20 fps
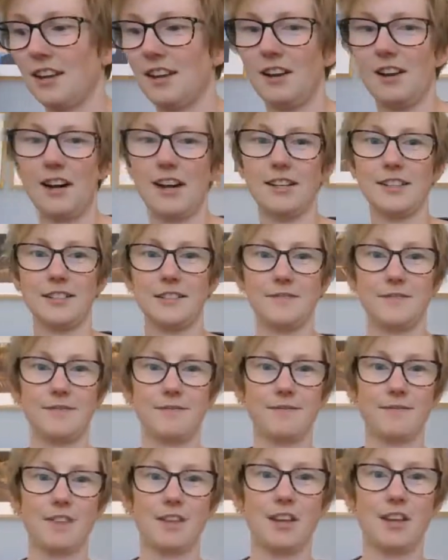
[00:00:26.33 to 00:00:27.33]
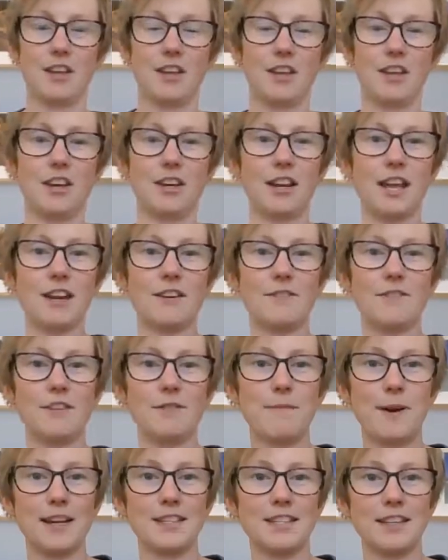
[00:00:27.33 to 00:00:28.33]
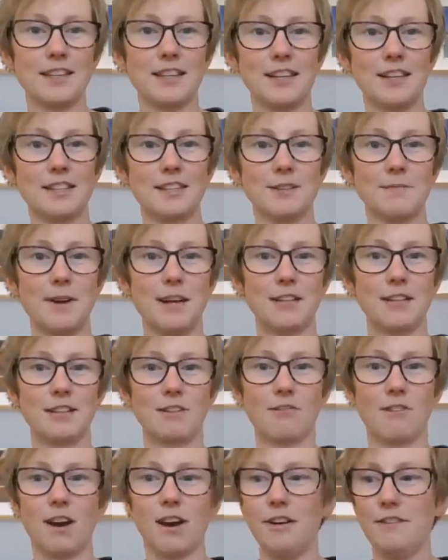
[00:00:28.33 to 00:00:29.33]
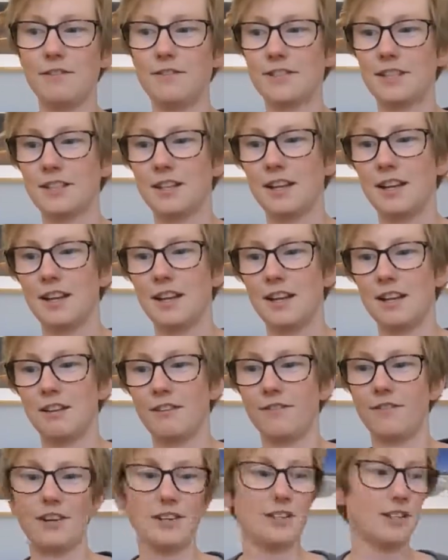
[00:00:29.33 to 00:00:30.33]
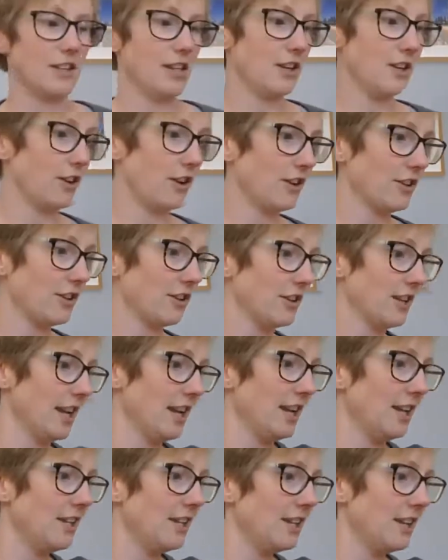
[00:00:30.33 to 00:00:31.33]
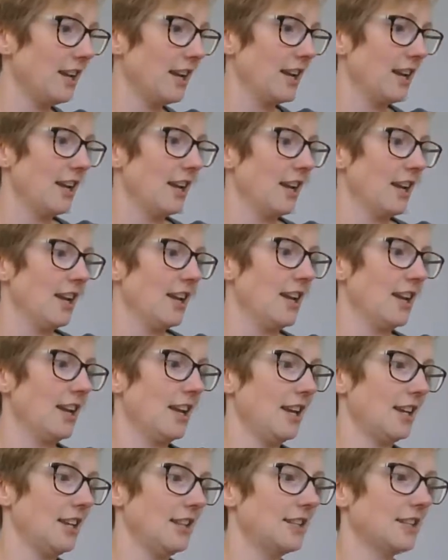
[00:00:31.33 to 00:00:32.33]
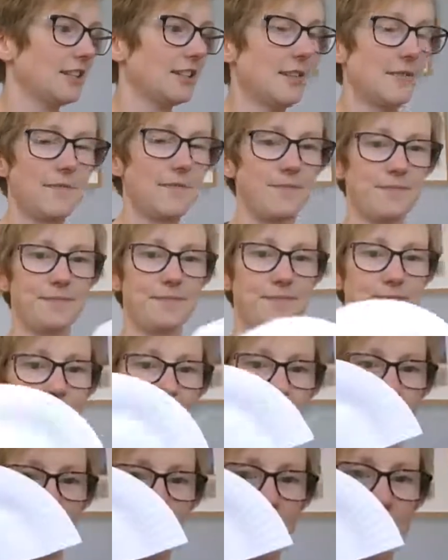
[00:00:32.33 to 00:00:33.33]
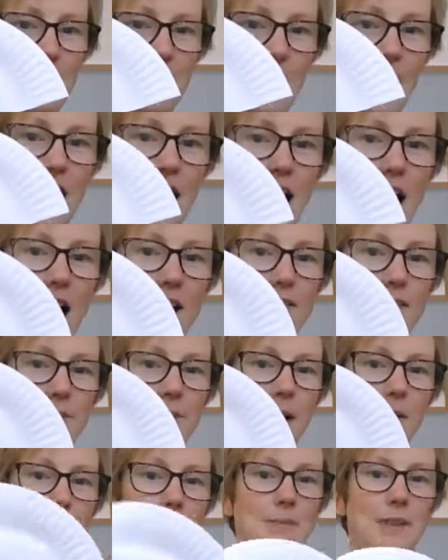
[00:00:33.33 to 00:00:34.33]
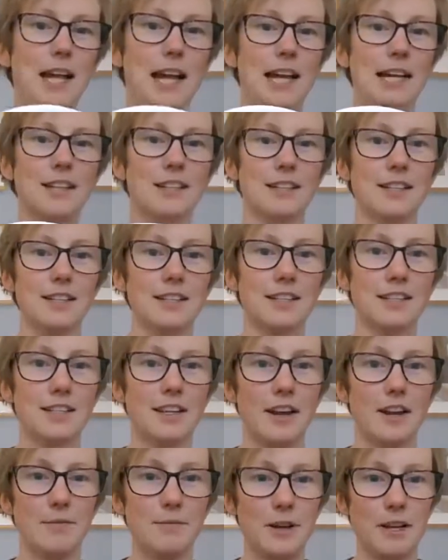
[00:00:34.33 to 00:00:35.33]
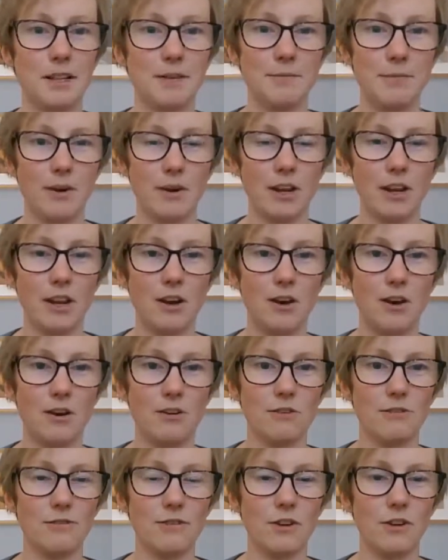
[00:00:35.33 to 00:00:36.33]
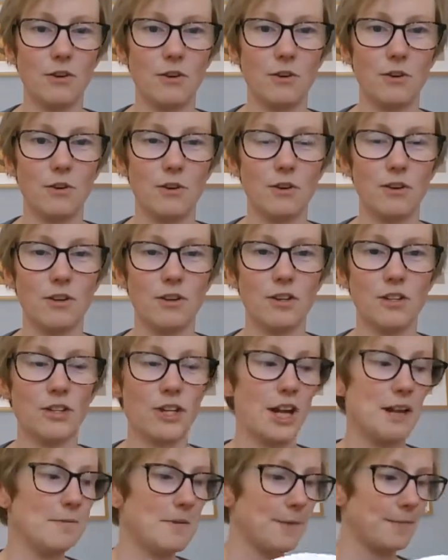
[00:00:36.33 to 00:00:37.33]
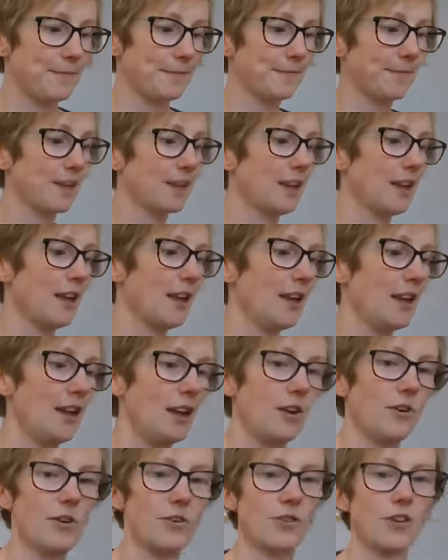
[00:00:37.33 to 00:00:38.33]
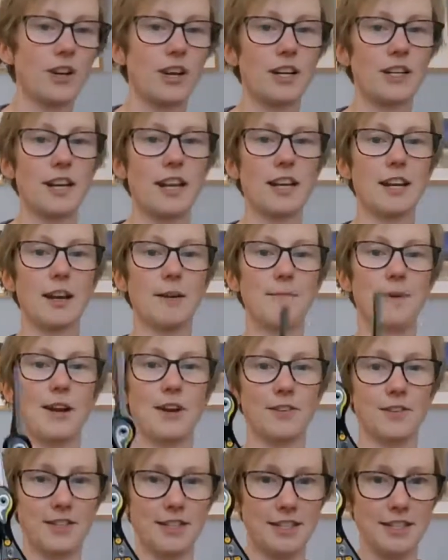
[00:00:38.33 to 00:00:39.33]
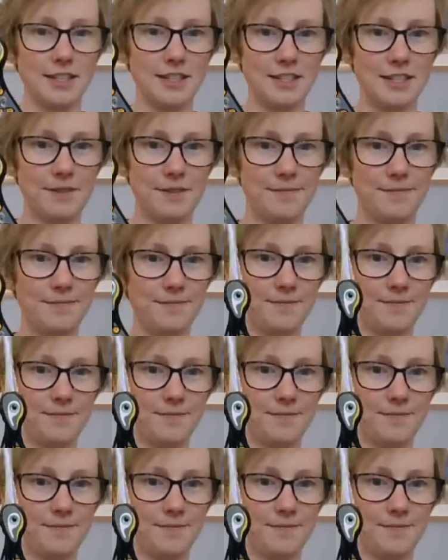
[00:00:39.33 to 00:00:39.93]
Right, you're going to need a few basic things to make this craft. The first thing you're going to need is half a paper plate. This is going to be the body of your sheep. You're also going to need a pair of scissors.